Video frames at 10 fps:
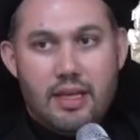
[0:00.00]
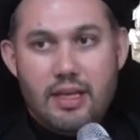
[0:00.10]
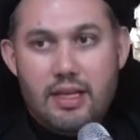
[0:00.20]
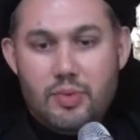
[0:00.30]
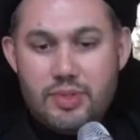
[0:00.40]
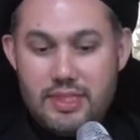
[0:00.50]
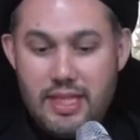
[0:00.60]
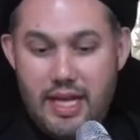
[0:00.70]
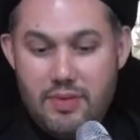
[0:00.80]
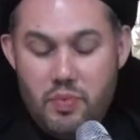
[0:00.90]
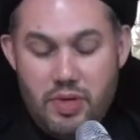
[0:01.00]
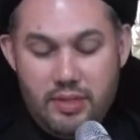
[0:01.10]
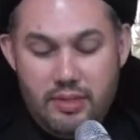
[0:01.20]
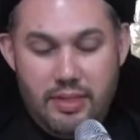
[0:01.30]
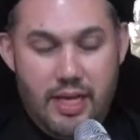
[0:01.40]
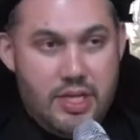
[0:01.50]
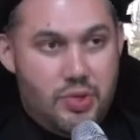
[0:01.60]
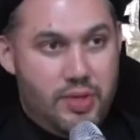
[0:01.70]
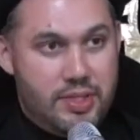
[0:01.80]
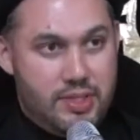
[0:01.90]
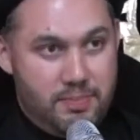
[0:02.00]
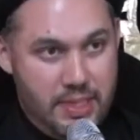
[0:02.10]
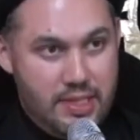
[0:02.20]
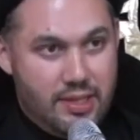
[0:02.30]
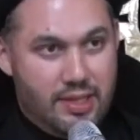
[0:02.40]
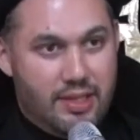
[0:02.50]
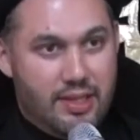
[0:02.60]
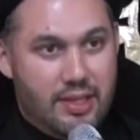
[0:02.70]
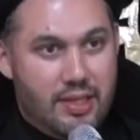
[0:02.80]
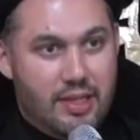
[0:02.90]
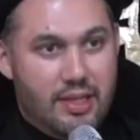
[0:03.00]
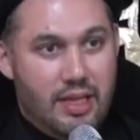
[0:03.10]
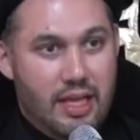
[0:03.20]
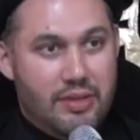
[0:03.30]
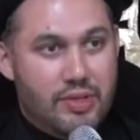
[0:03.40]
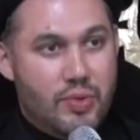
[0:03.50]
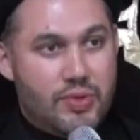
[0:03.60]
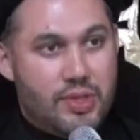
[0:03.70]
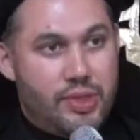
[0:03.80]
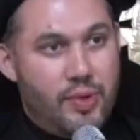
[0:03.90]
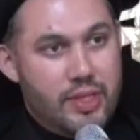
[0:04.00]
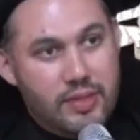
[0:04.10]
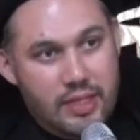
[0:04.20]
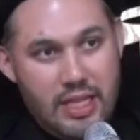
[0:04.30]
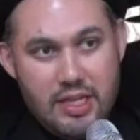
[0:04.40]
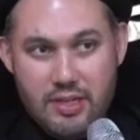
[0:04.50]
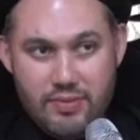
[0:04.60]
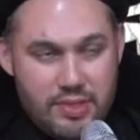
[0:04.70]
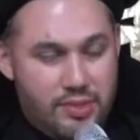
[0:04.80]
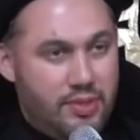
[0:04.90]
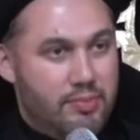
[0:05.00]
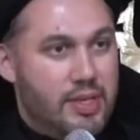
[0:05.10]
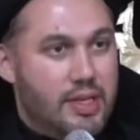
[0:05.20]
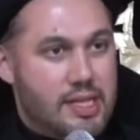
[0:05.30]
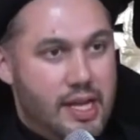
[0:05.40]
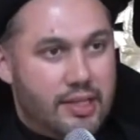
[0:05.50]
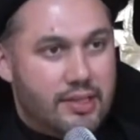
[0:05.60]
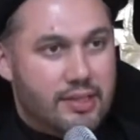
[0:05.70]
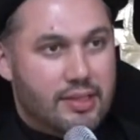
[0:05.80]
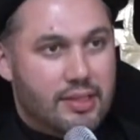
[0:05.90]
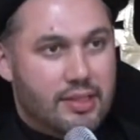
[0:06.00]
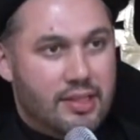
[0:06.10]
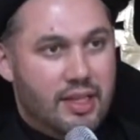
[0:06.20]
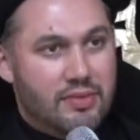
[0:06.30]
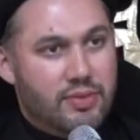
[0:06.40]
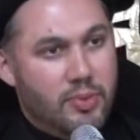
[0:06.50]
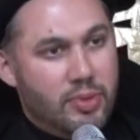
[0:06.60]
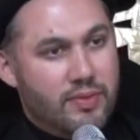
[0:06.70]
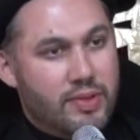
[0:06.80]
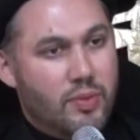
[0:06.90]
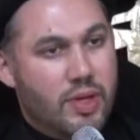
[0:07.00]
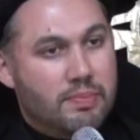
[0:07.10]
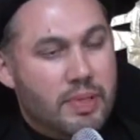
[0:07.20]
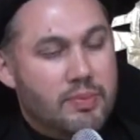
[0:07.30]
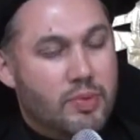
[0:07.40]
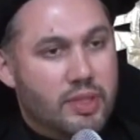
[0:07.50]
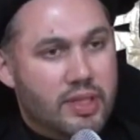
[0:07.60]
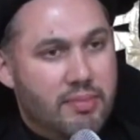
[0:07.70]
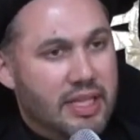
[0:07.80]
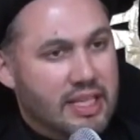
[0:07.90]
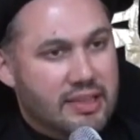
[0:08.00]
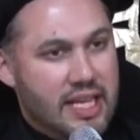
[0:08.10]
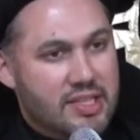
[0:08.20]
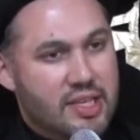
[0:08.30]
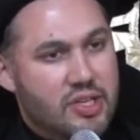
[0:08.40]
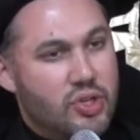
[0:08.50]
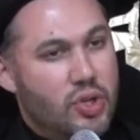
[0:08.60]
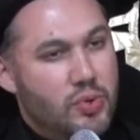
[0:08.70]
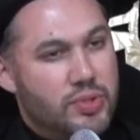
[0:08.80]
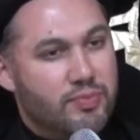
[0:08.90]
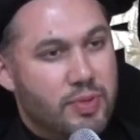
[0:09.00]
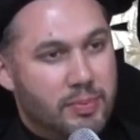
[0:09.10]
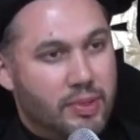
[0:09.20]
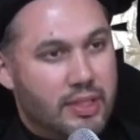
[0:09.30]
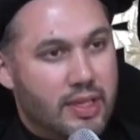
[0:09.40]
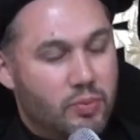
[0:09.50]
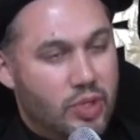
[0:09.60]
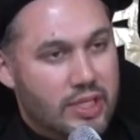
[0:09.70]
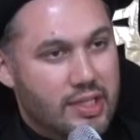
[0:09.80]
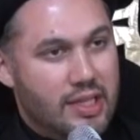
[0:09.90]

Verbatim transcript: It was a time when Daesh were at its peak, and there was a threat that any of us could have been attacked. And from all over the world, people were coming, and at that stage, loads of people came. Why?